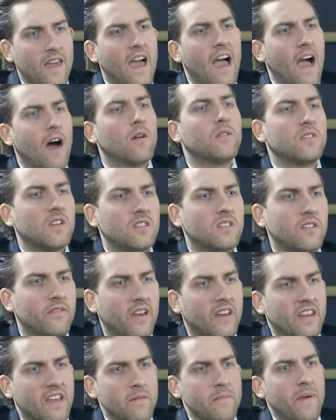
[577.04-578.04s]
Yeah, how has this
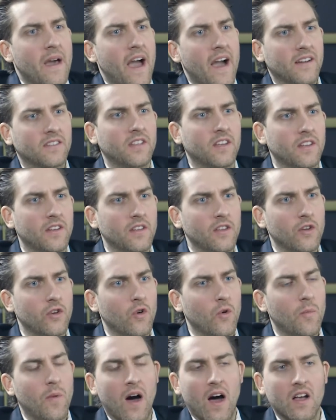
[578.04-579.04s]
event impacted
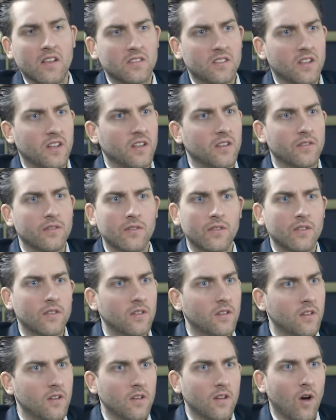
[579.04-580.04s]
you? Positive?
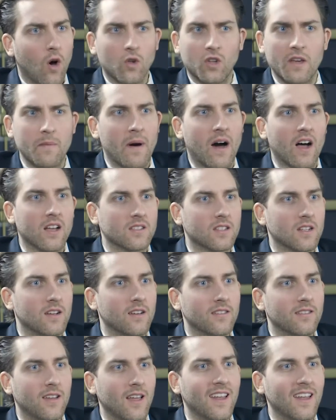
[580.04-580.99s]
Only positive?